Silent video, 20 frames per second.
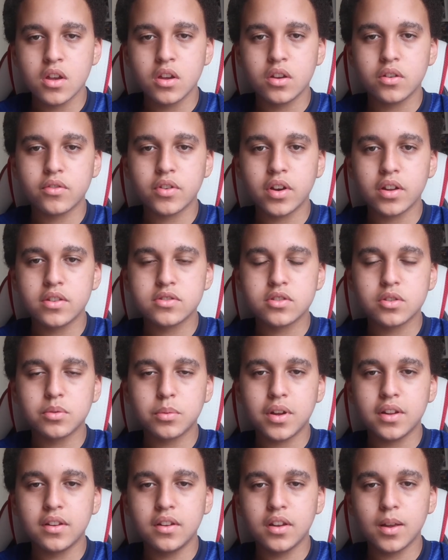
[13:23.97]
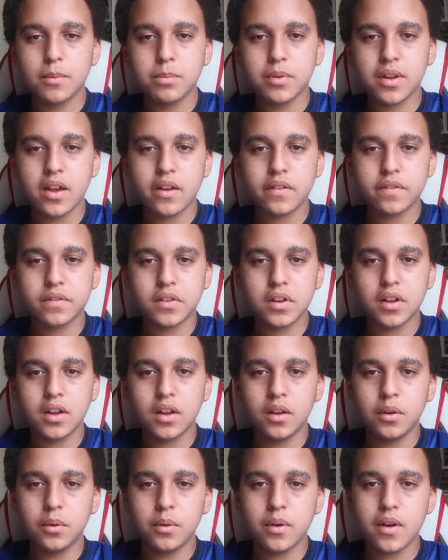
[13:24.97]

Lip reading: Right, so one club left now,